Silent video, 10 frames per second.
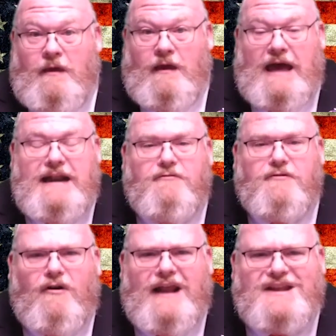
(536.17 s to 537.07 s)
I never
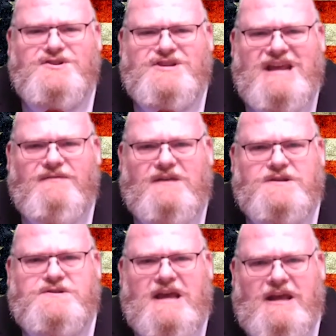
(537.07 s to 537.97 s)
thought I'd see
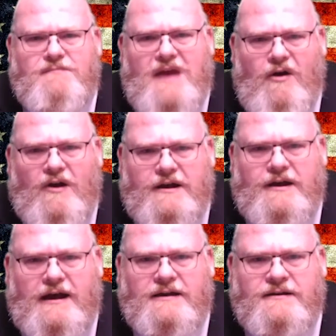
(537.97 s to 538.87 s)
this in
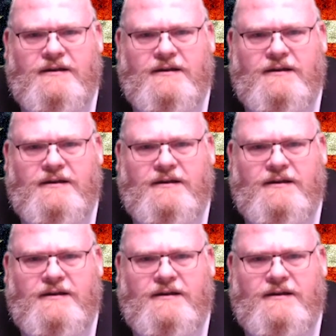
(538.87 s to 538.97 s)
America.